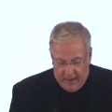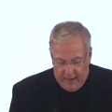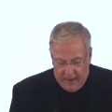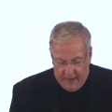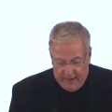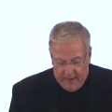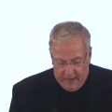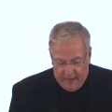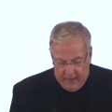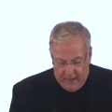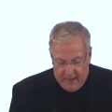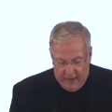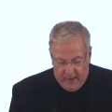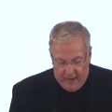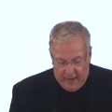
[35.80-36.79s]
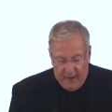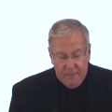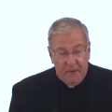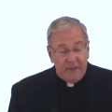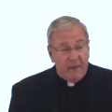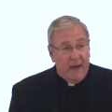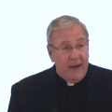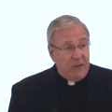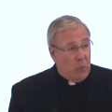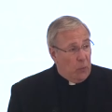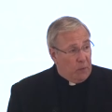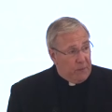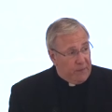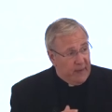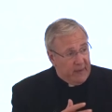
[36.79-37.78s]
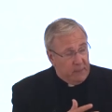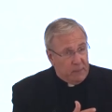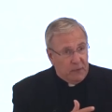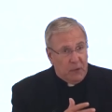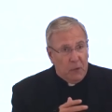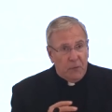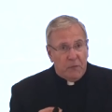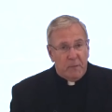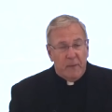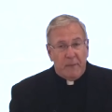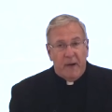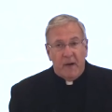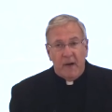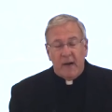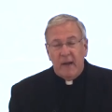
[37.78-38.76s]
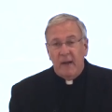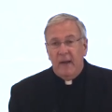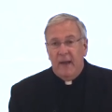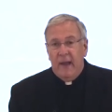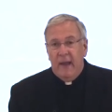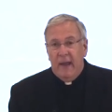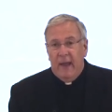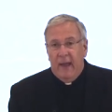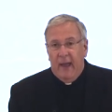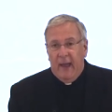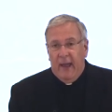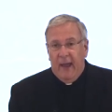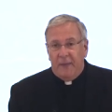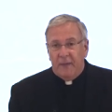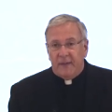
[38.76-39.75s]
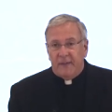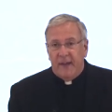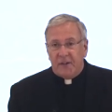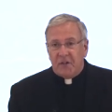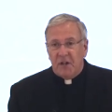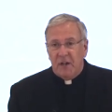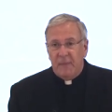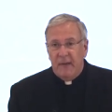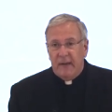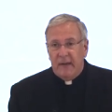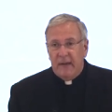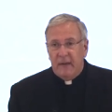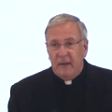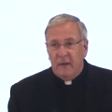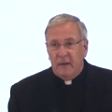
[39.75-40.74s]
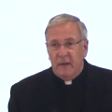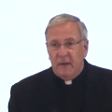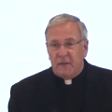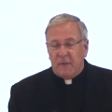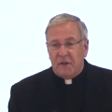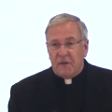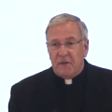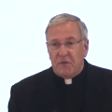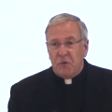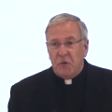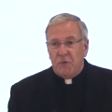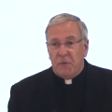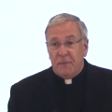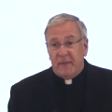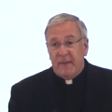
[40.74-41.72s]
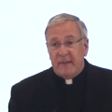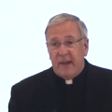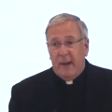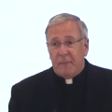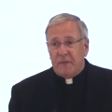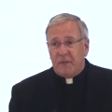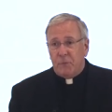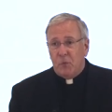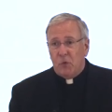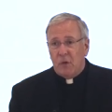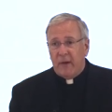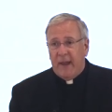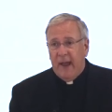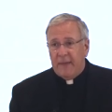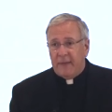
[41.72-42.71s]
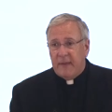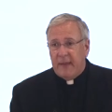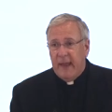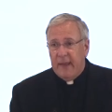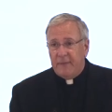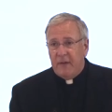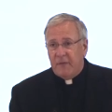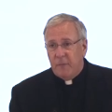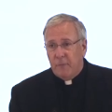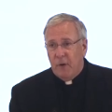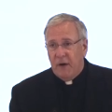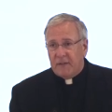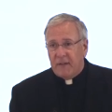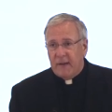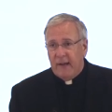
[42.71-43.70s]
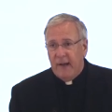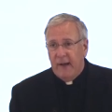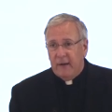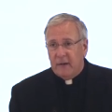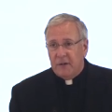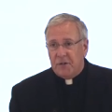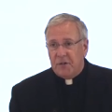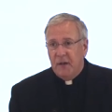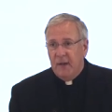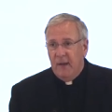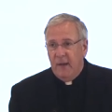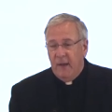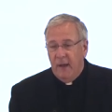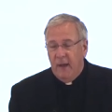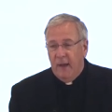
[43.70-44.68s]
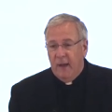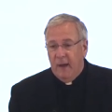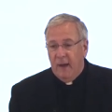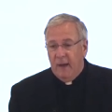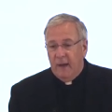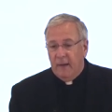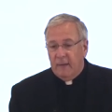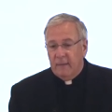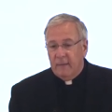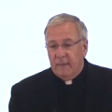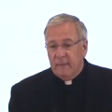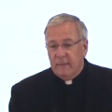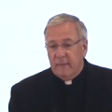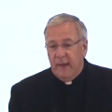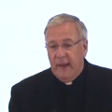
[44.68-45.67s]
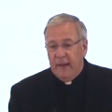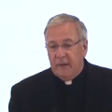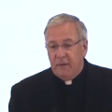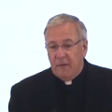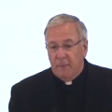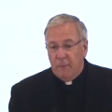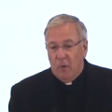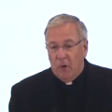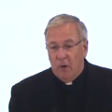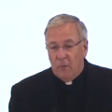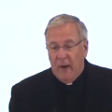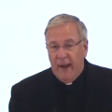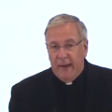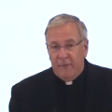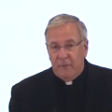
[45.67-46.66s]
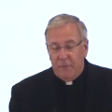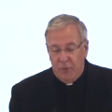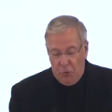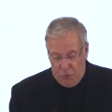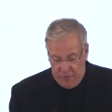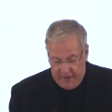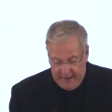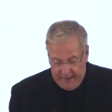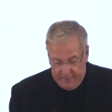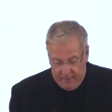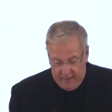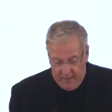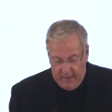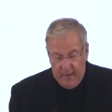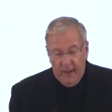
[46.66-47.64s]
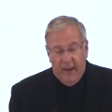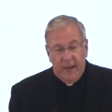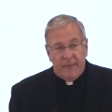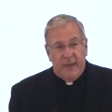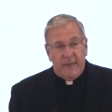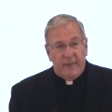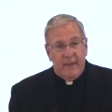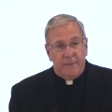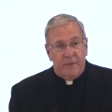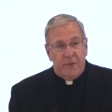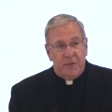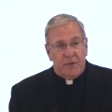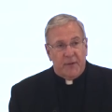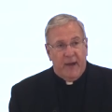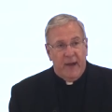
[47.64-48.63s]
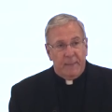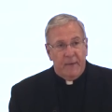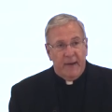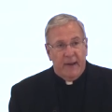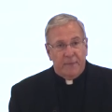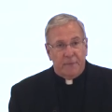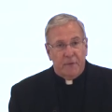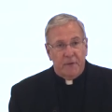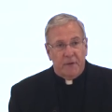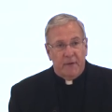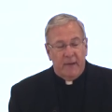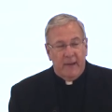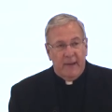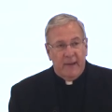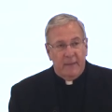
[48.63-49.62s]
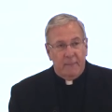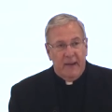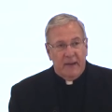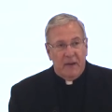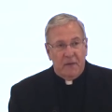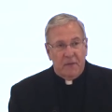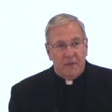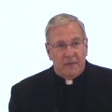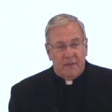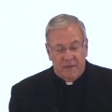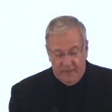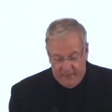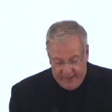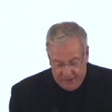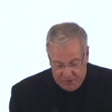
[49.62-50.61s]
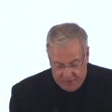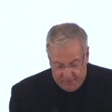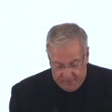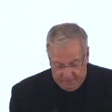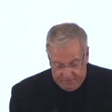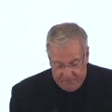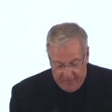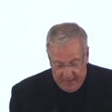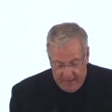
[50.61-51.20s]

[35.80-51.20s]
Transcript: Uh, I've been delighted to work with Father Malone from America and the selection committee, especially the two from St. Thomas More, Kathy Caveney from Boston College, uh, and uh, Maura Ryan from Notre Dame. I thank them for their time and effort in making this selection.